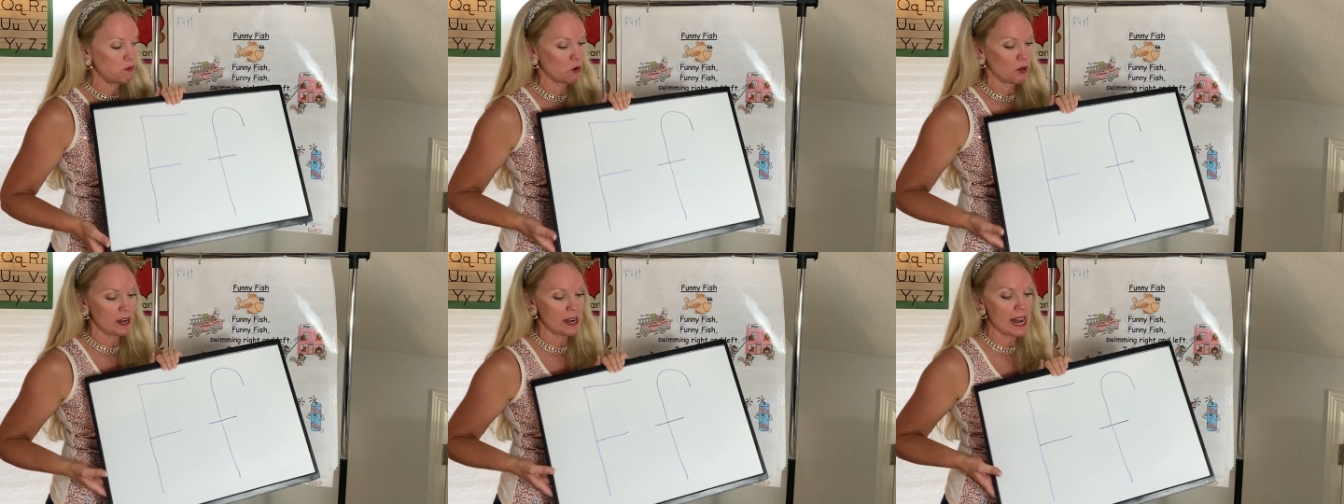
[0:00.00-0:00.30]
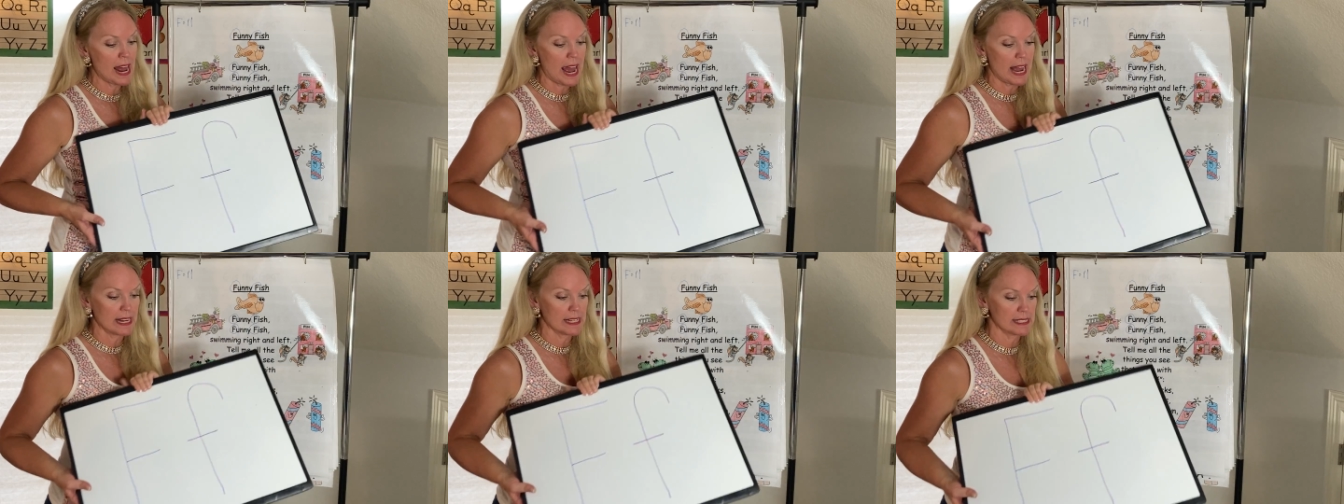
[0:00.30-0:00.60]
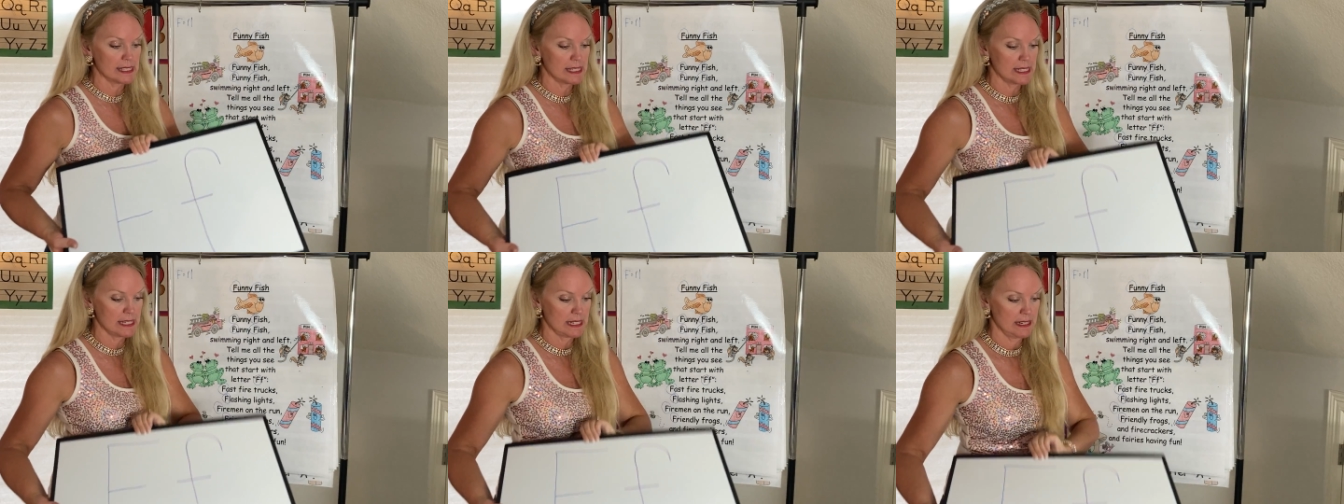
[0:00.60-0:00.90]
for
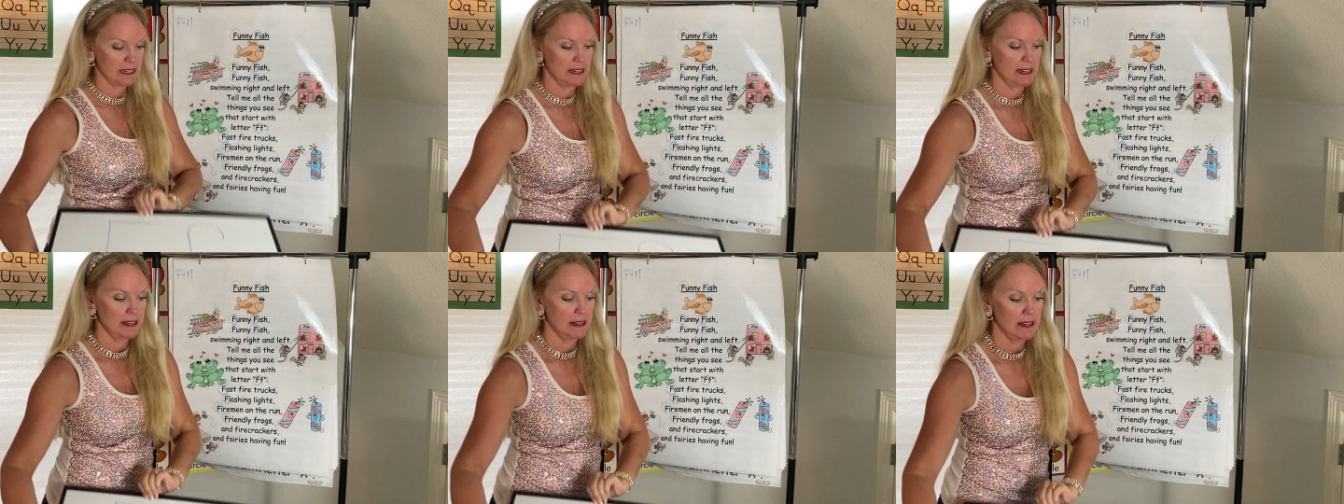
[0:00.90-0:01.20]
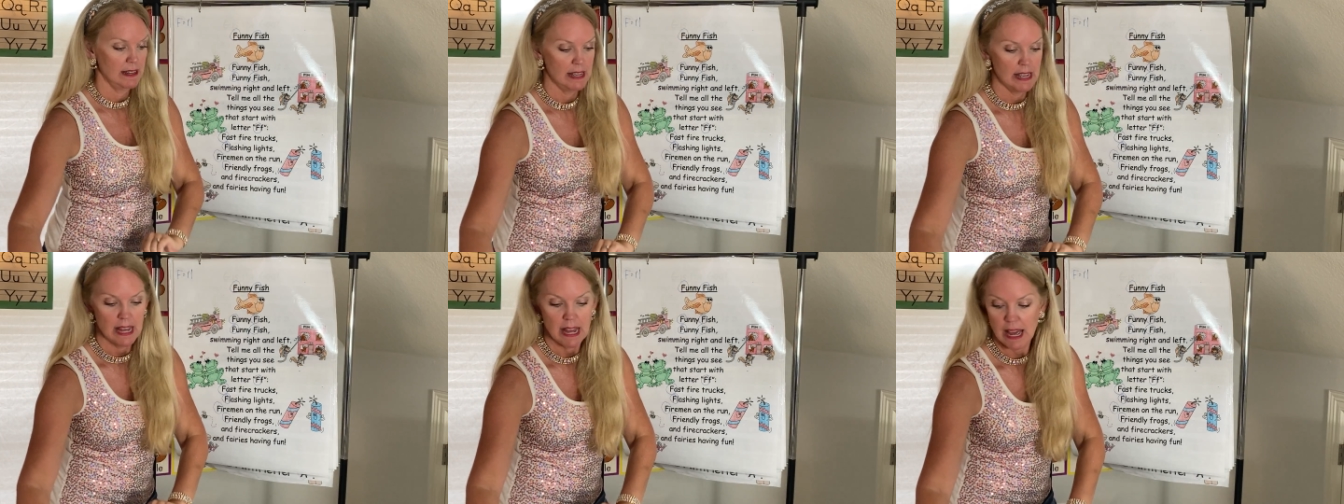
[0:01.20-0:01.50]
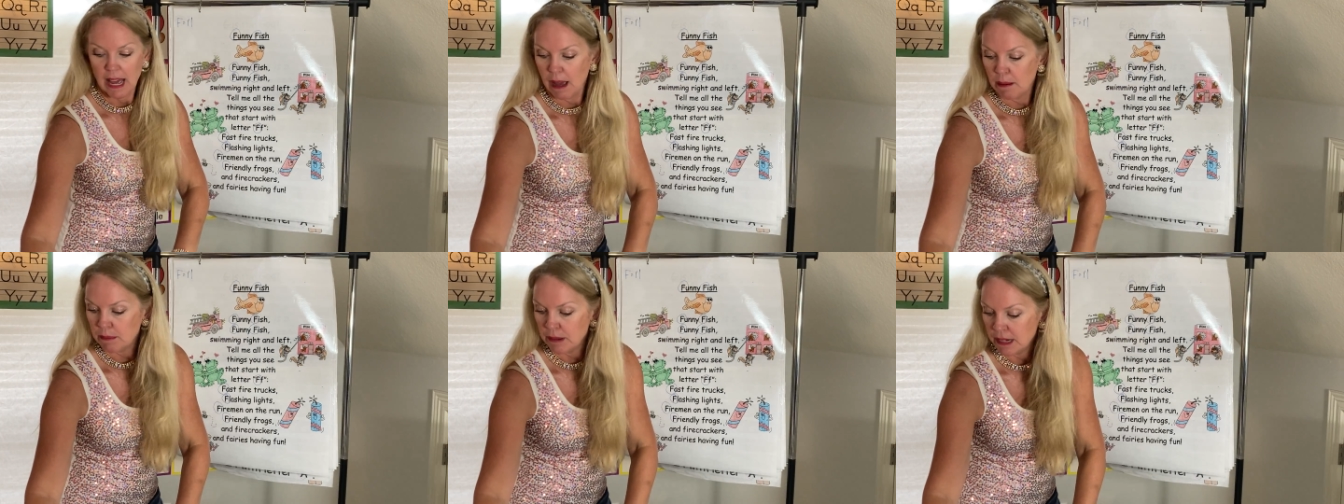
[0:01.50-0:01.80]
next.
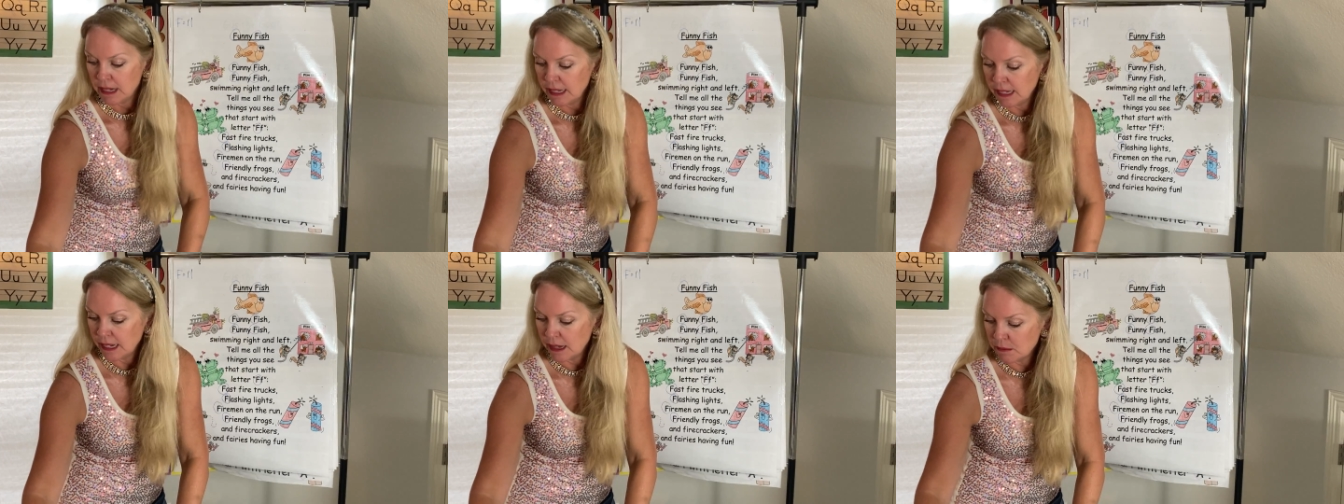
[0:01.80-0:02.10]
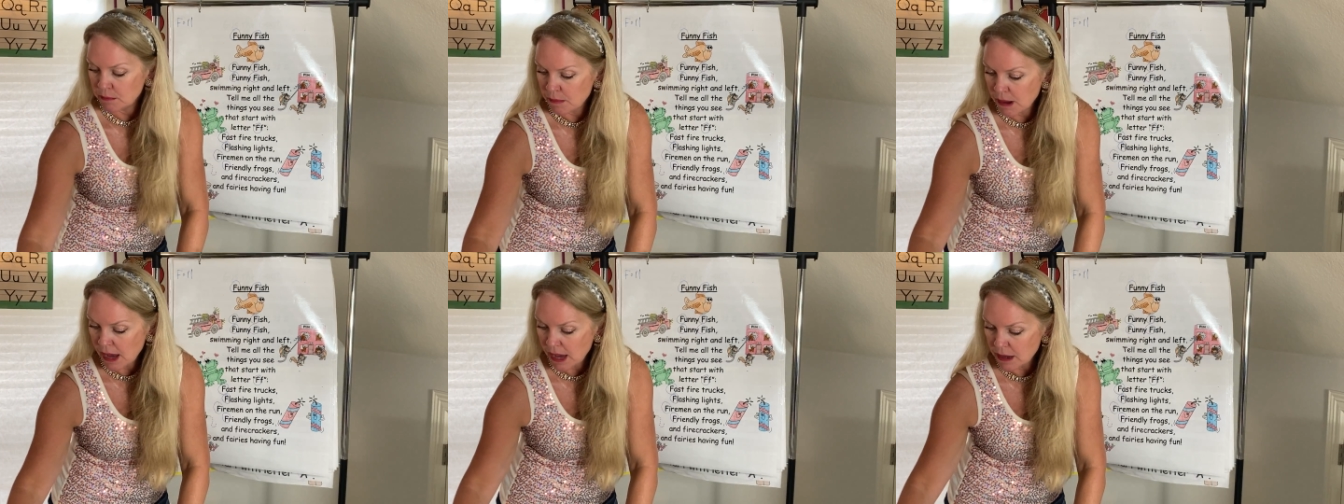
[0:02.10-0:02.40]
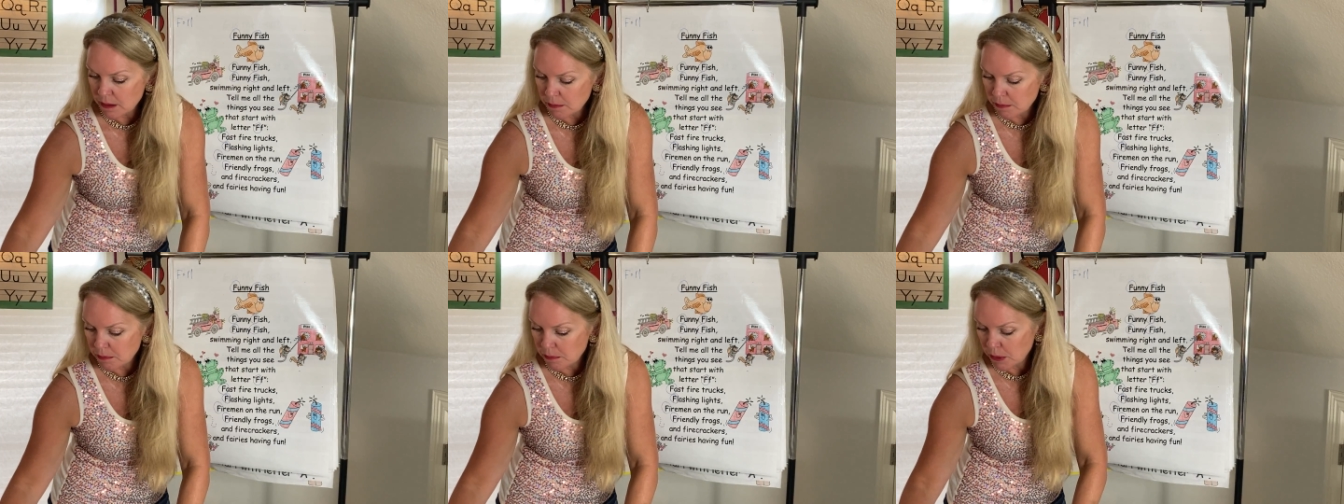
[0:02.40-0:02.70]
I'm gonna get my
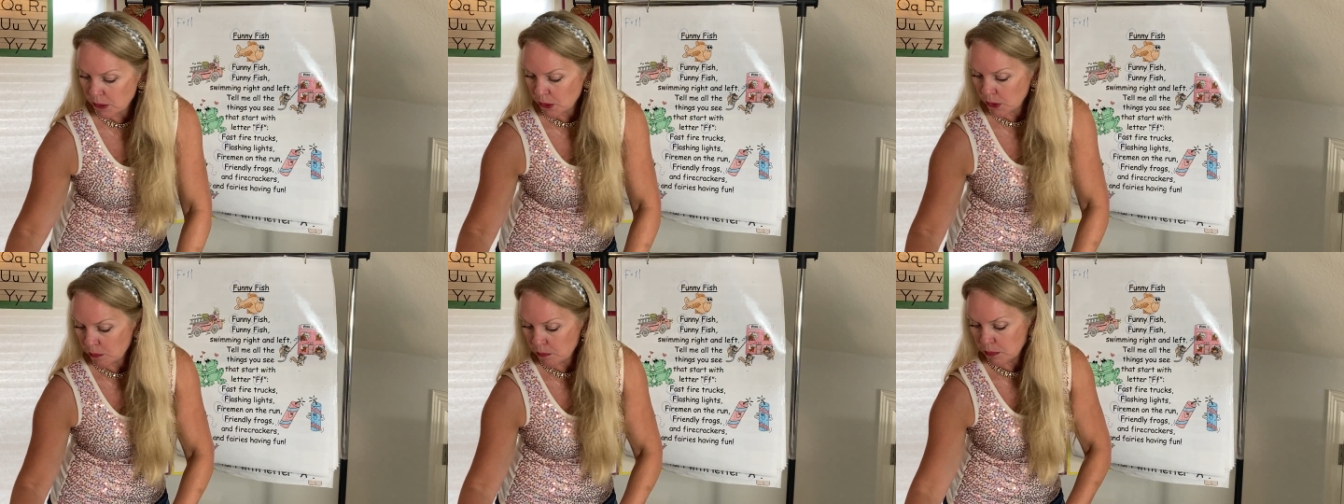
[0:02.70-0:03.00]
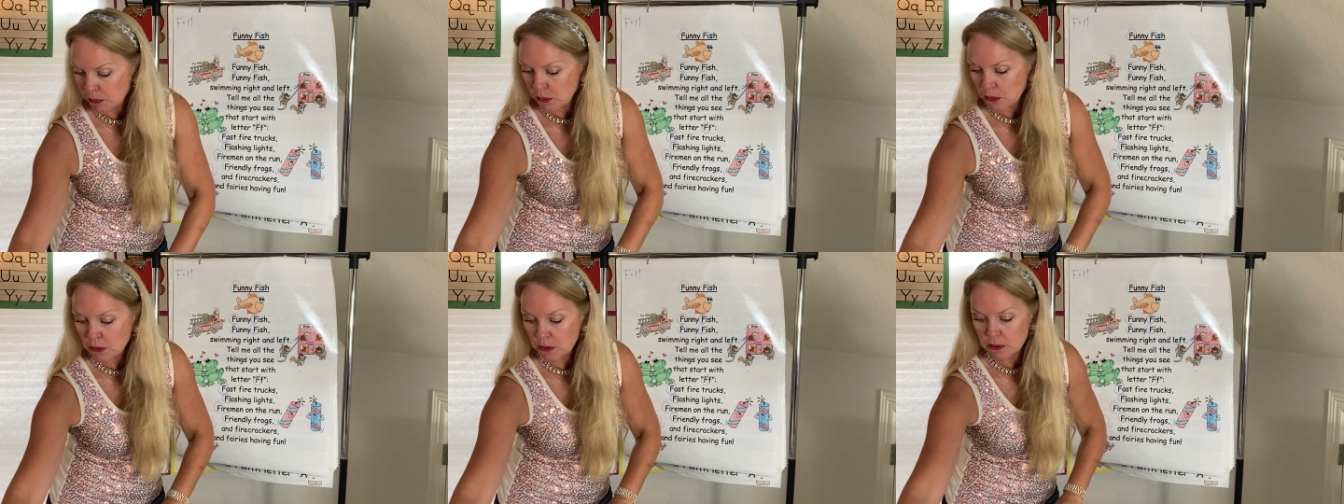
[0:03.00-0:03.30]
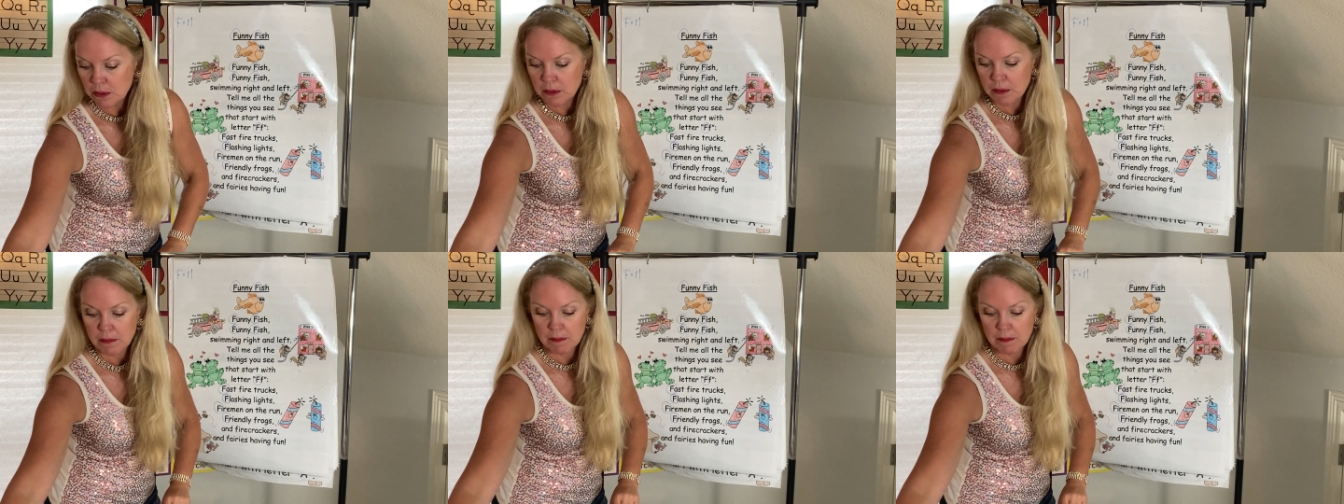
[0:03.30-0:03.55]
purple